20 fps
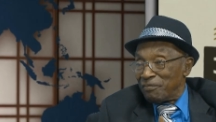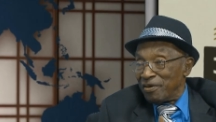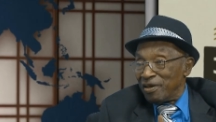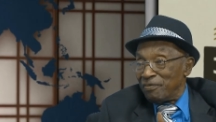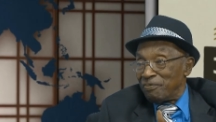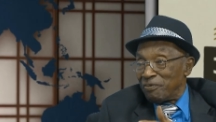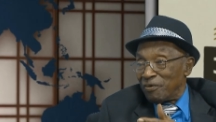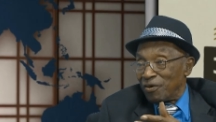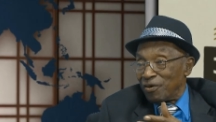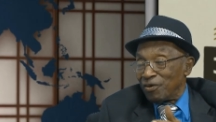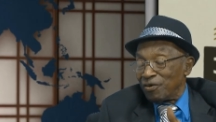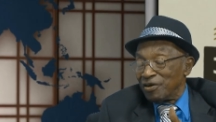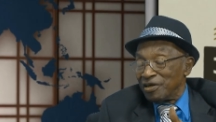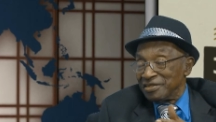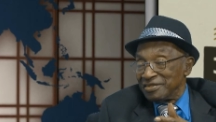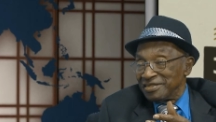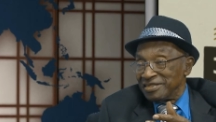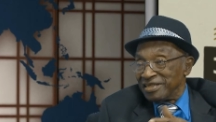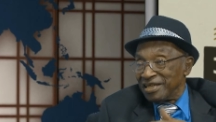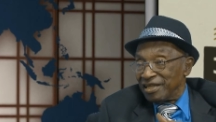people,
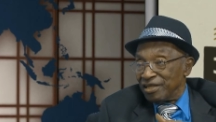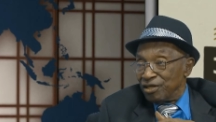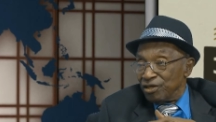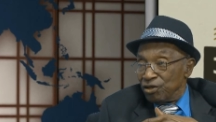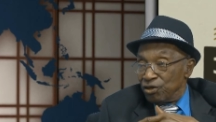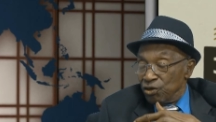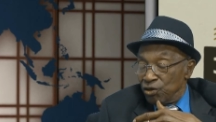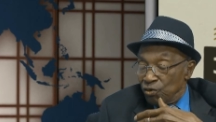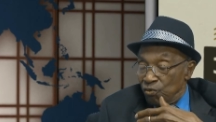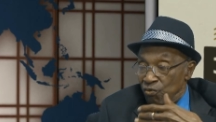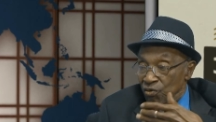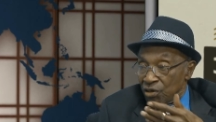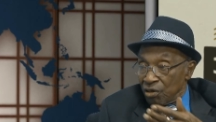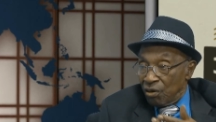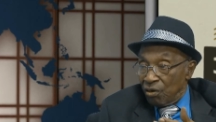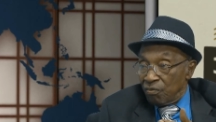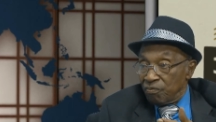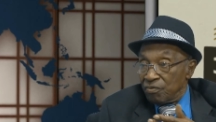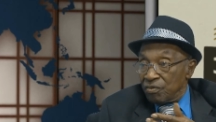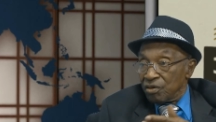you would
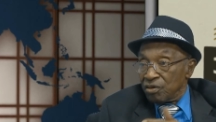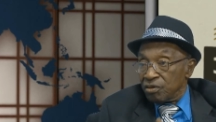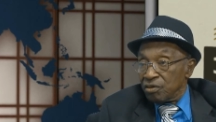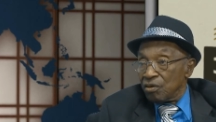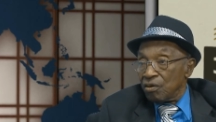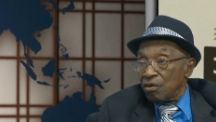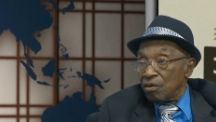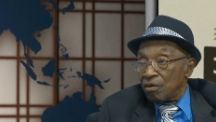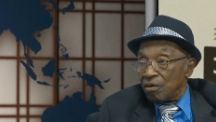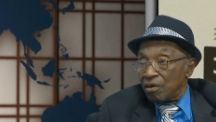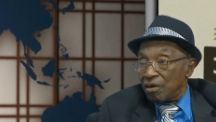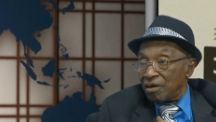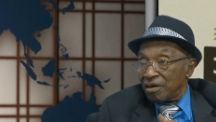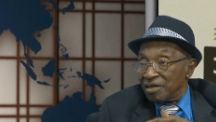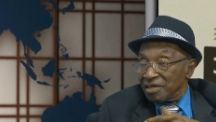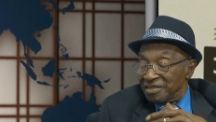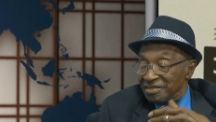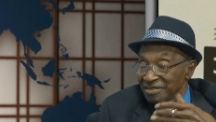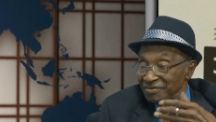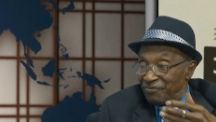open the door
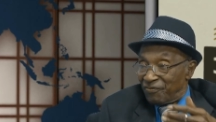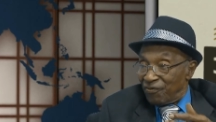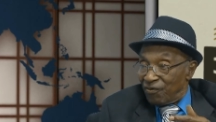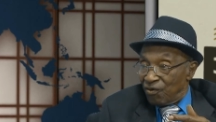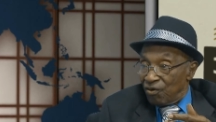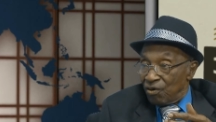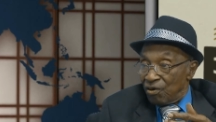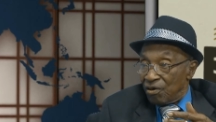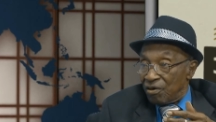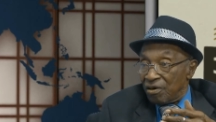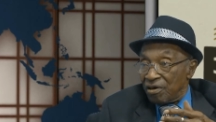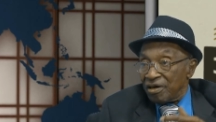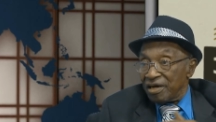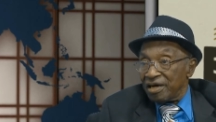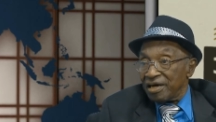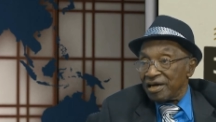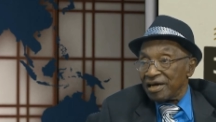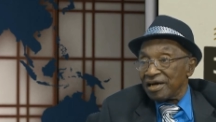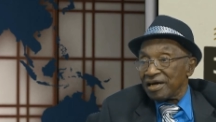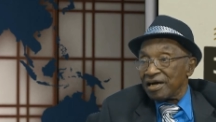for
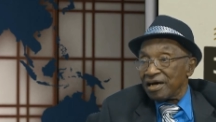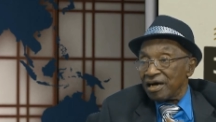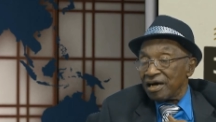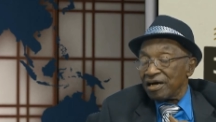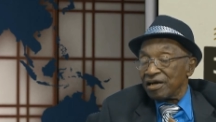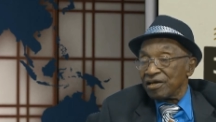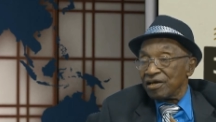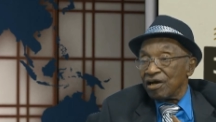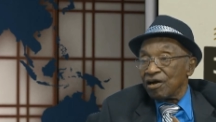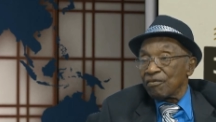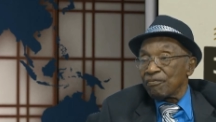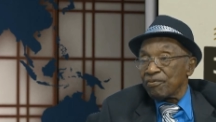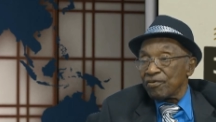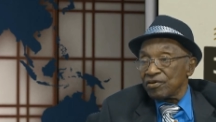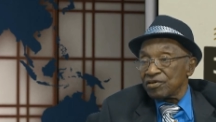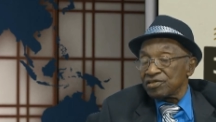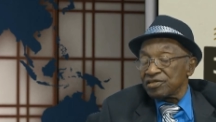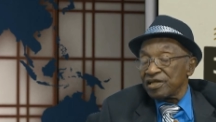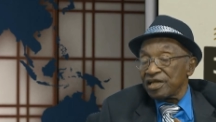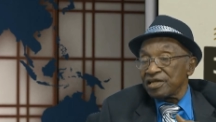a young
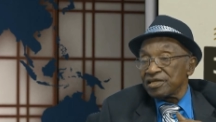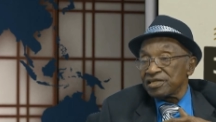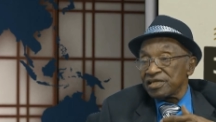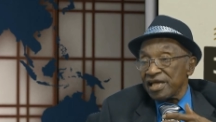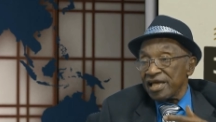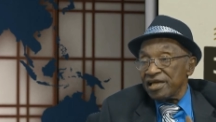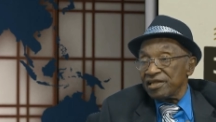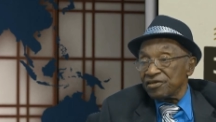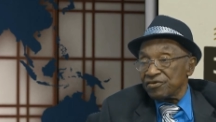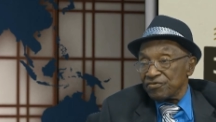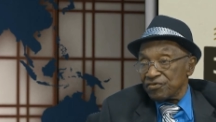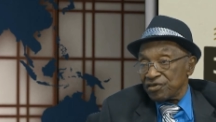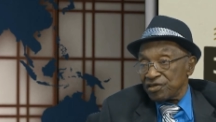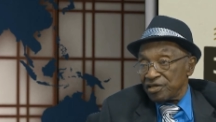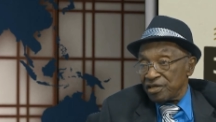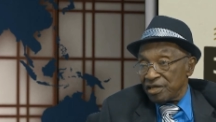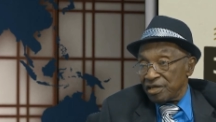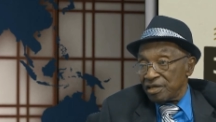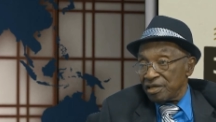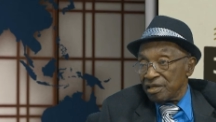person that's
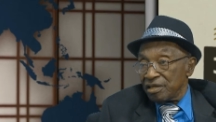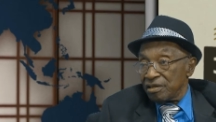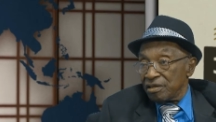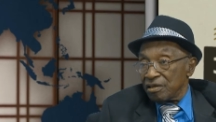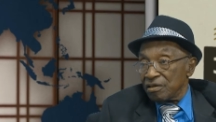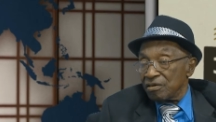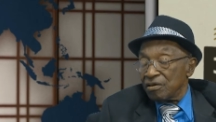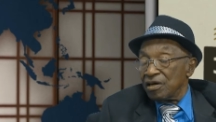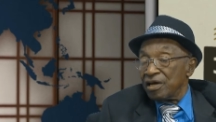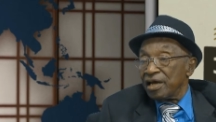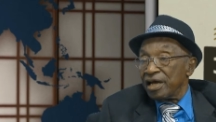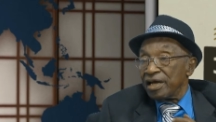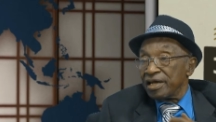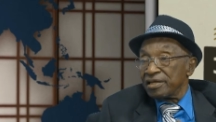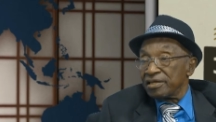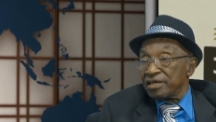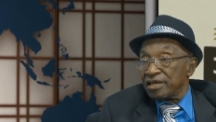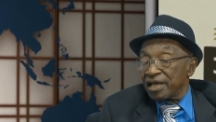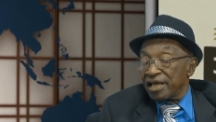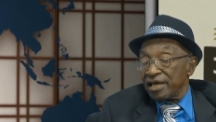interested,
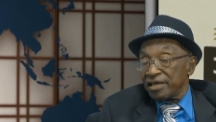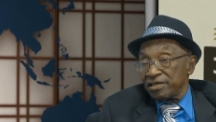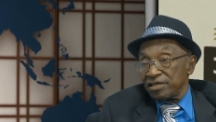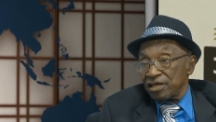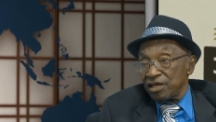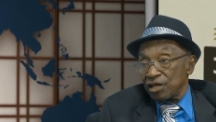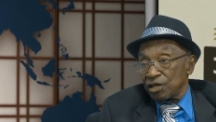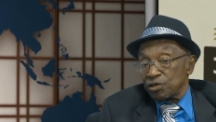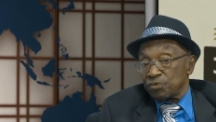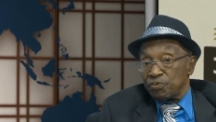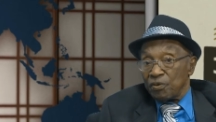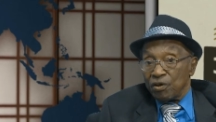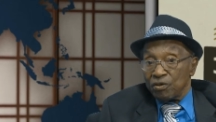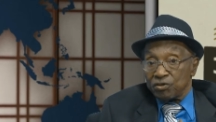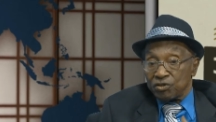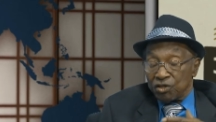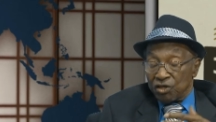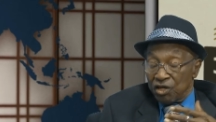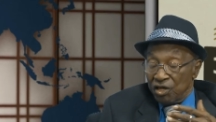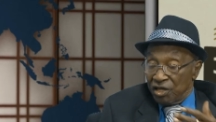to get the
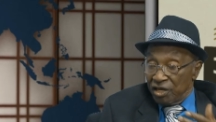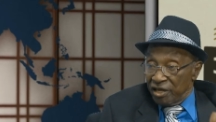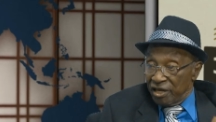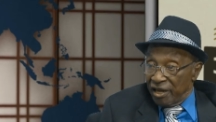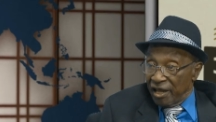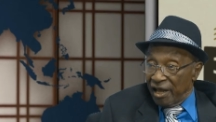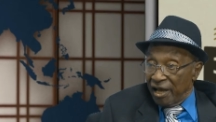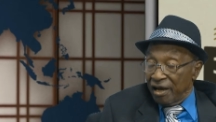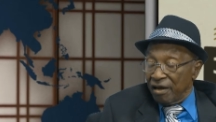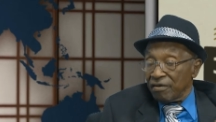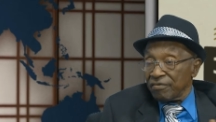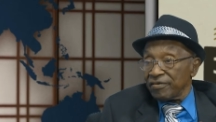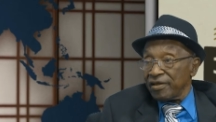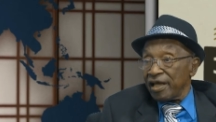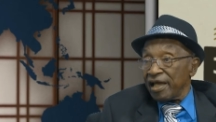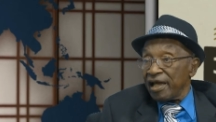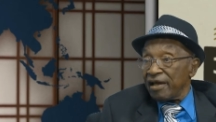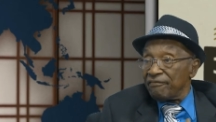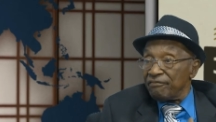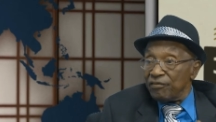exposure. Now
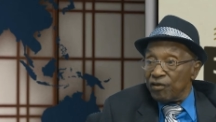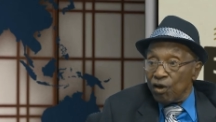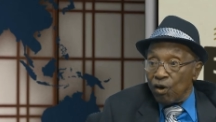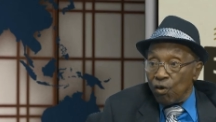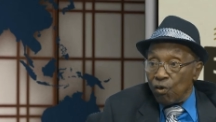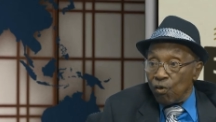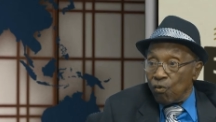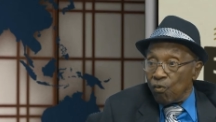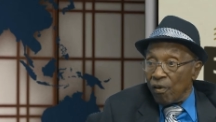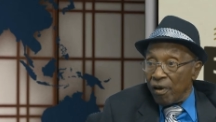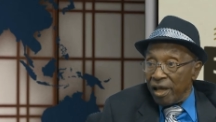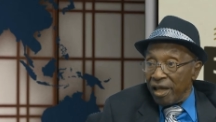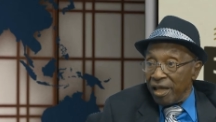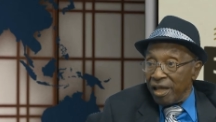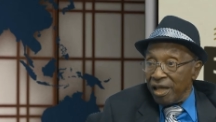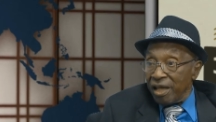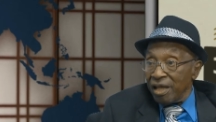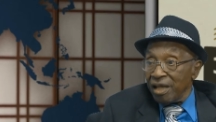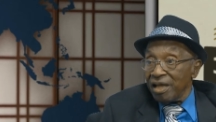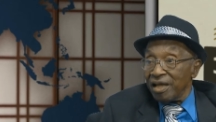they have no
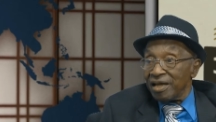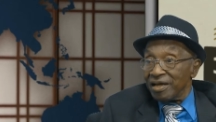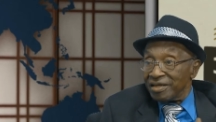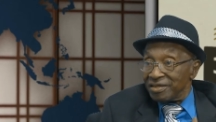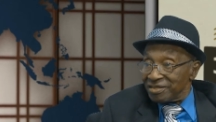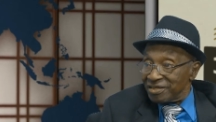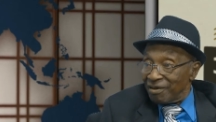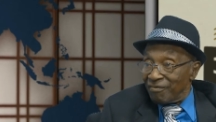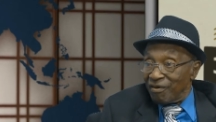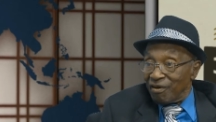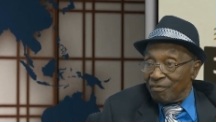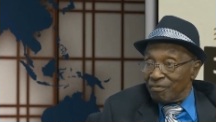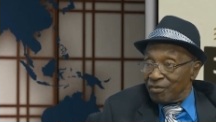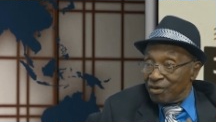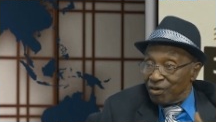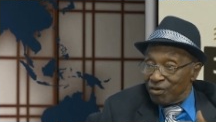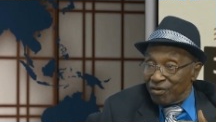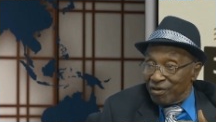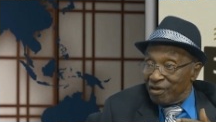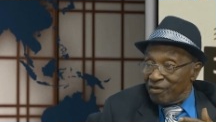way, and some of them
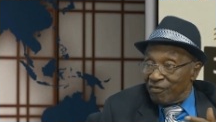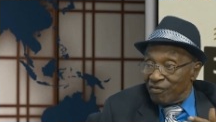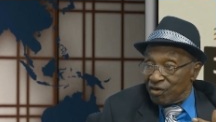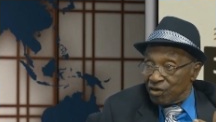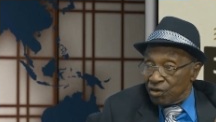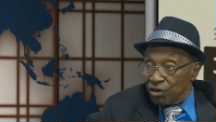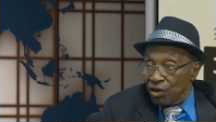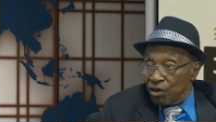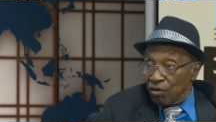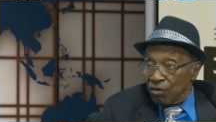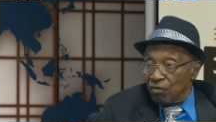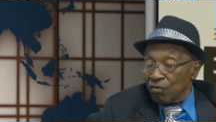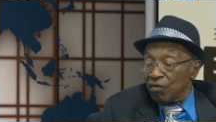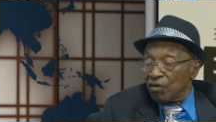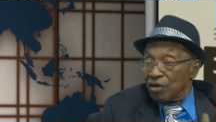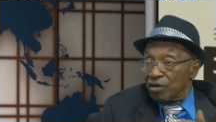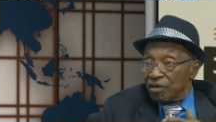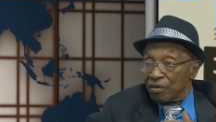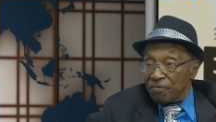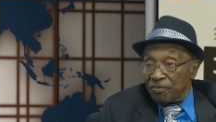don't even know
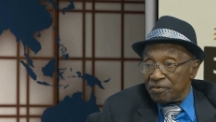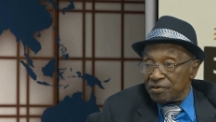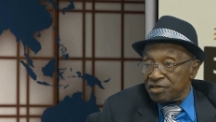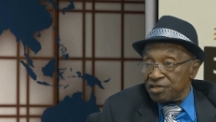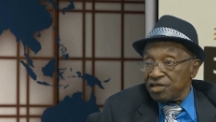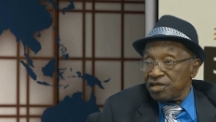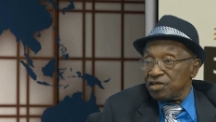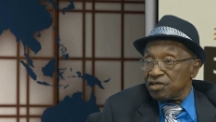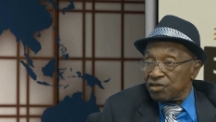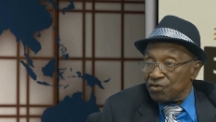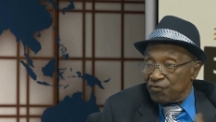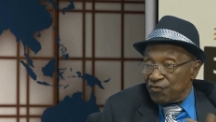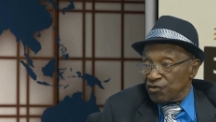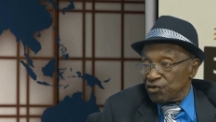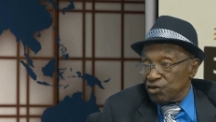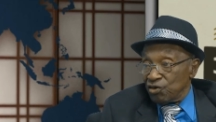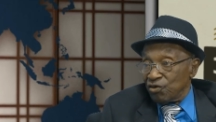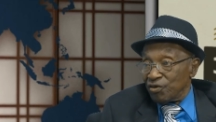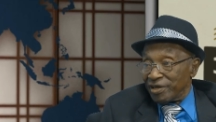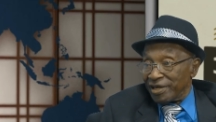the procedure for
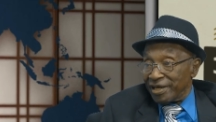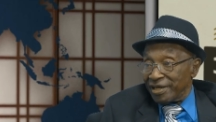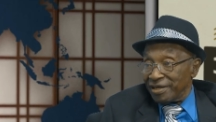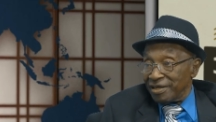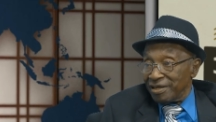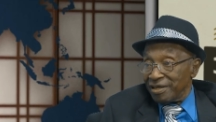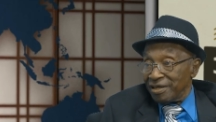doing it.